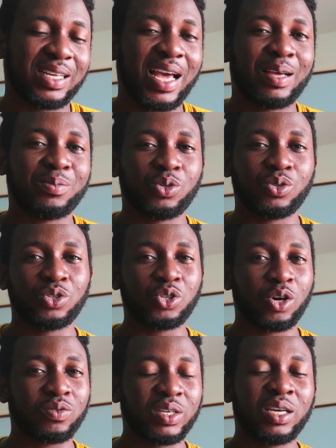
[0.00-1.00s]
I am so
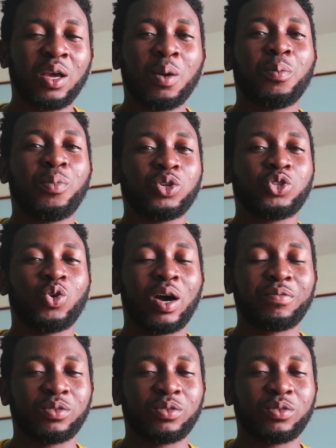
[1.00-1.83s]
sorry, but you have